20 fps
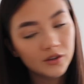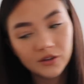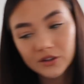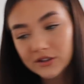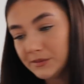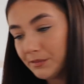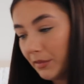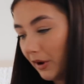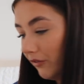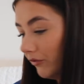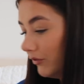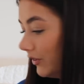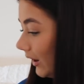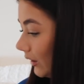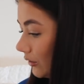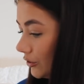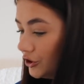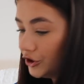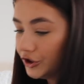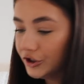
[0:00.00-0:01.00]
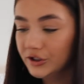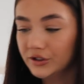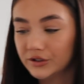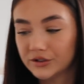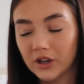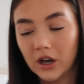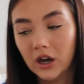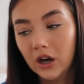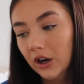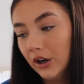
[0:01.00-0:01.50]
spent vouchers,
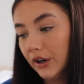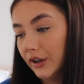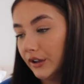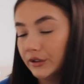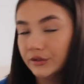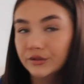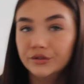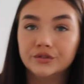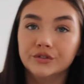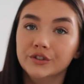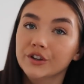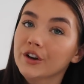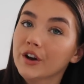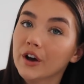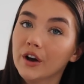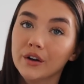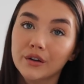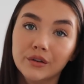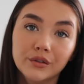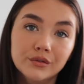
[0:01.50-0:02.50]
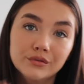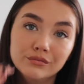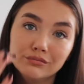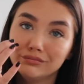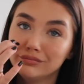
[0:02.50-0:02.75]
I've, you know,